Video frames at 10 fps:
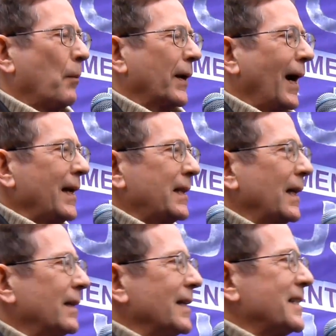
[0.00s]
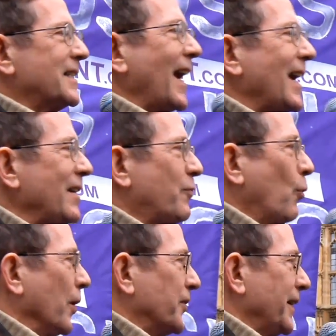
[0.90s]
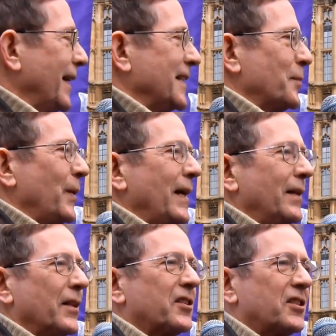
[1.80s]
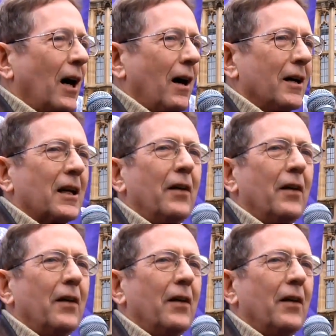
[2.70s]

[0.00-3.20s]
But I think that Dave wanted it to be the start